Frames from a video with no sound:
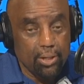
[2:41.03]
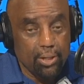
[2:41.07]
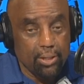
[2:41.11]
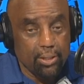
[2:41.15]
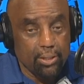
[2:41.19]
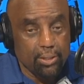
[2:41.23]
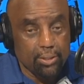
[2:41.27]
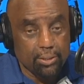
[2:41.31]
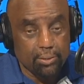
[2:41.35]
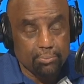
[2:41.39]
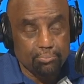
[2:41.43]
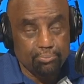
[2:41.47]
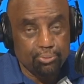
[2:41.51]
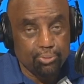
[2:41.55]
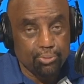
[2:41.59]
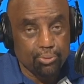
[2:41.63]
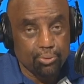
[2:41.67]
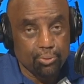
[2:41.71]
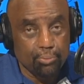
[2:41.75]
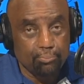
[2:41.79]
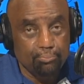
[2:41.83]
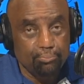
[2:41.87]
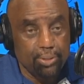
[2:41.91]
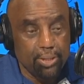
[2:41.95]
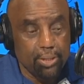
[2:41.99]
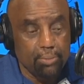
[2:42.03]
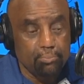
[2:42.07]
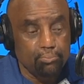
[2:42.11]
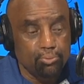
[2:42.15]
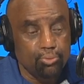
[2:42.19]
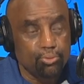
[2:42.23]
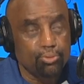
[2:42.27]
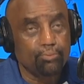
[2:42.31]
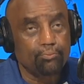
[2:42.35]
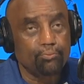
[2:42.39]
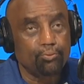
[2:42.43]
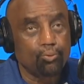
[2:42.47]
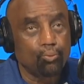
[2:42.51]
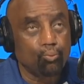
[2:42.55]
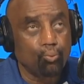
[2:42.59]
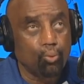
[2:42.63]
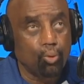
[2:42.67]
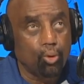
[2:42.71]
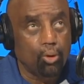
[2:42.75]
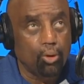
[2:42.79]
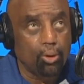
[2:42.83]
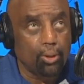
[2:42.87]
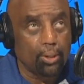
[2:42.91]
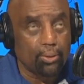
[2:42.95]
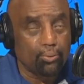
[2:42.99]
He could have put a big, beautiful
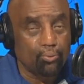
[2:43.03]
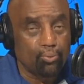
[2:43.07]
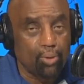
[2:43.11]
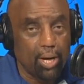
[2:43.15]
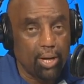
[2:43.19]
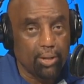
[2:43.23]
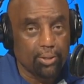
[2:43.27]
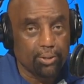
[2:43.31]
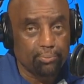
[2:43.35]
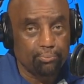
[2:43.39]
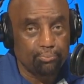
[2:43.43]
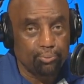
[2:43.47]
wall around